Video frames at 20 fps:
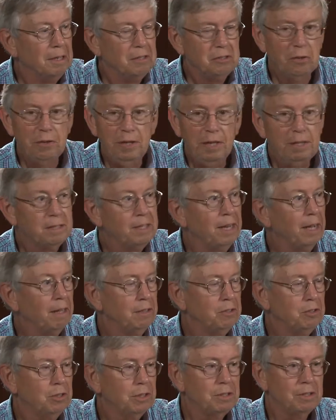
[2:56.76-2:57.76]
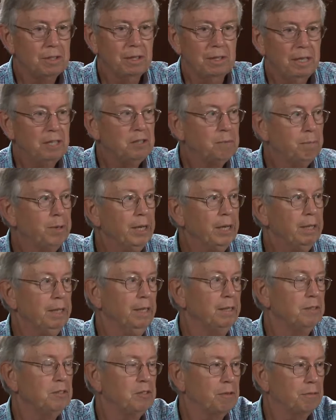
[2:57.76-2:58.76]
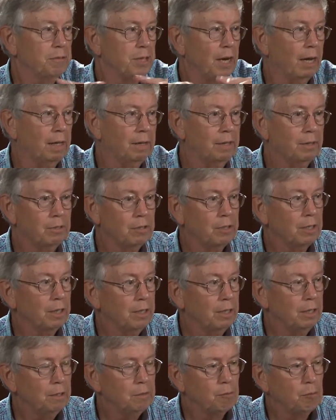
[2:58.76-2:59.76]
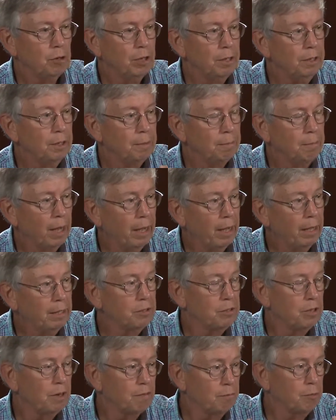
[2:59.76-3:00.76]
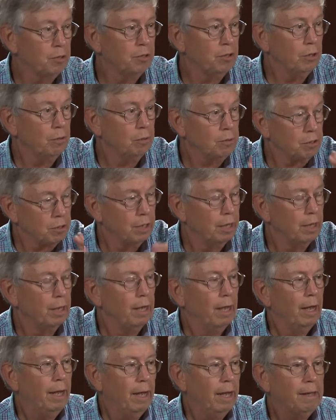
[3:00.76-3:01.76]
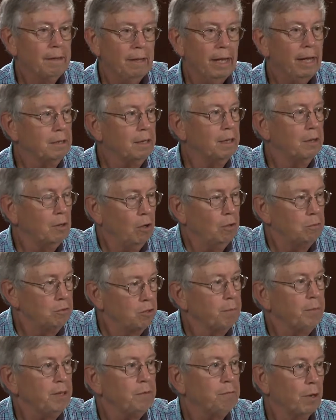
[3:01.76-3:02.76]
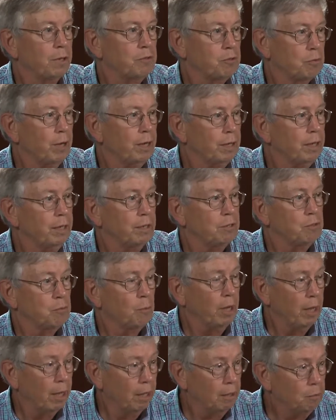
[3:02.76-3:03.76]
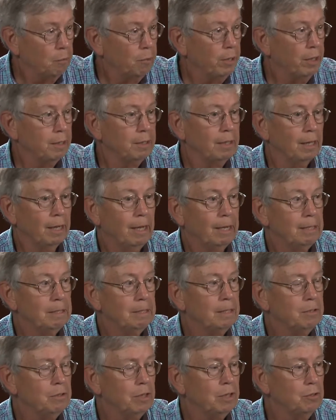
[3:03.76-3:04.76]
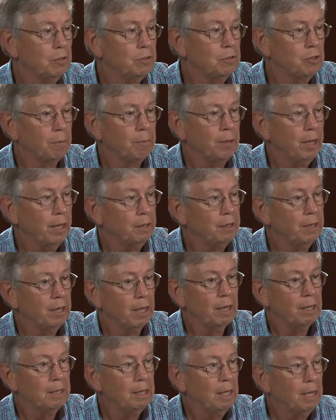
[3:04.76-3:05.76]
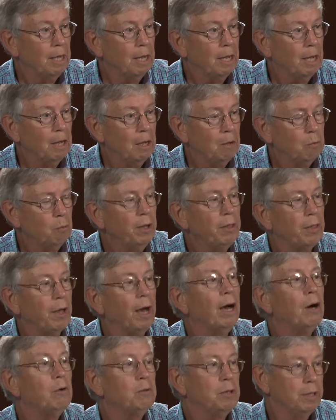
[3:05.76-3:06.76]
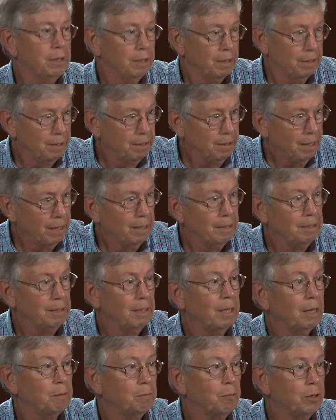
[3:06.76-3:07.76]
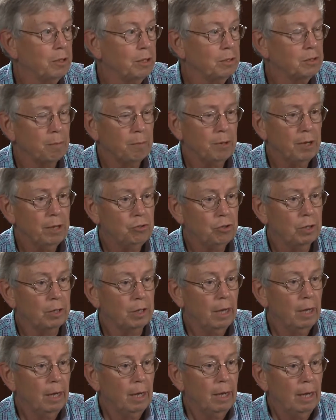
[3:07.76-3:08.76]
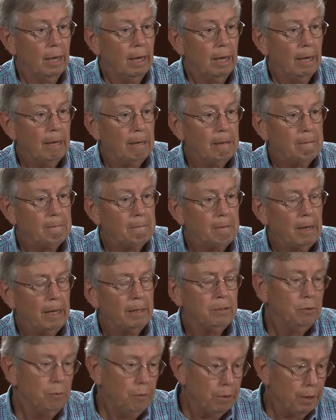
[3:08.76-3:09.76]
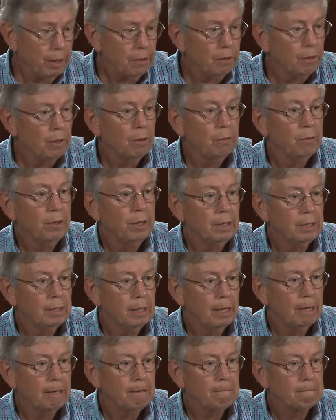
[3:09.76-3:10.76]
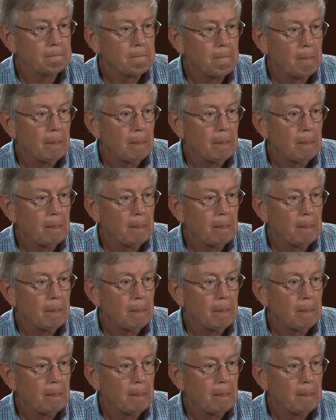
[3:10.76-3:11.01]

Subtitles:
to the intelligence that these billions of dollars and these brilliant minds have produced. And that can also be frustrating as well when decisions are made without that participation. I do think, though, that